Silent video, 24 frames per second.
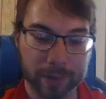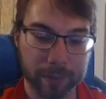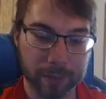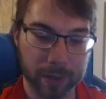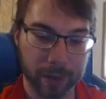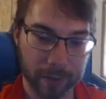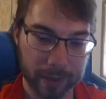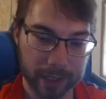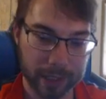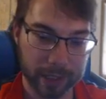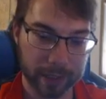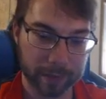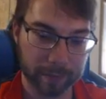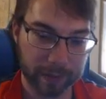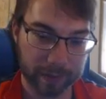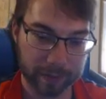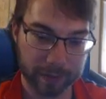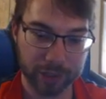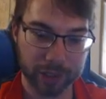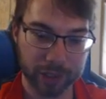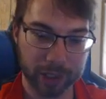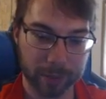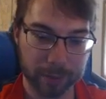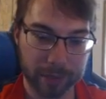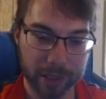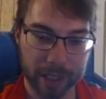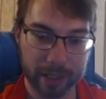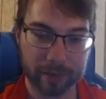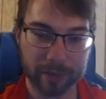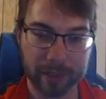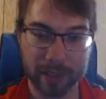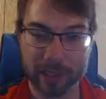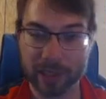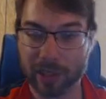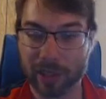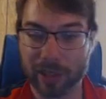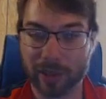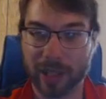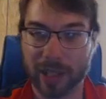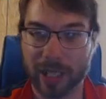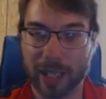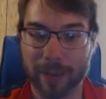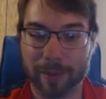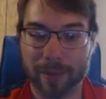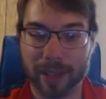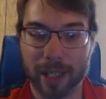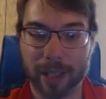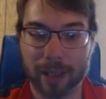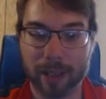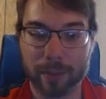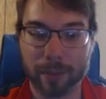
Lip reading: But we did get 50 gems out of it, so I'm not